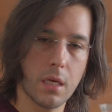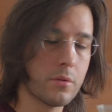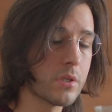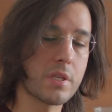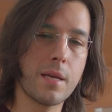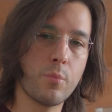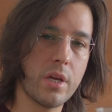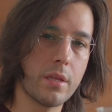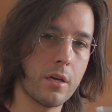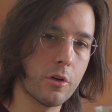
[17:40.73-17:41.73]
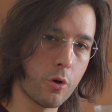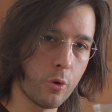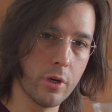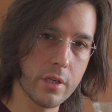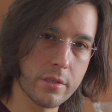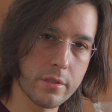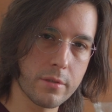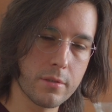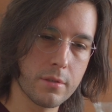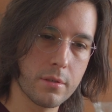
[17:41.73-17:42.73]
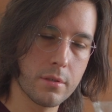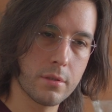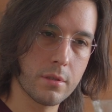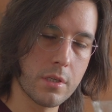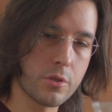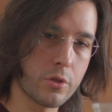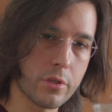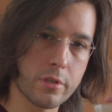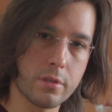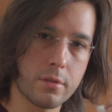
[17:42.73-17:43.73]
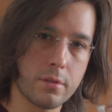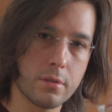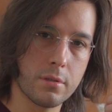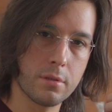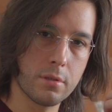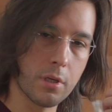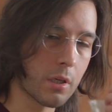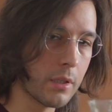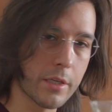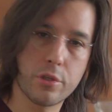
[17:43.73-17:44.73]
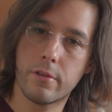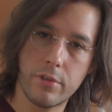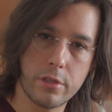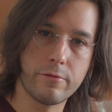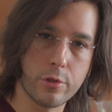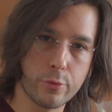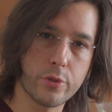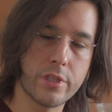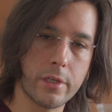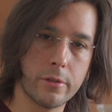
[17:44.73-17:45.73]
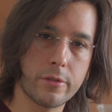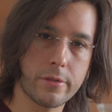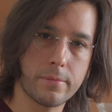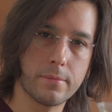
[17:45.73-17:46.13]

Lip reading: The same way that a chorus is just a collection of individual singers.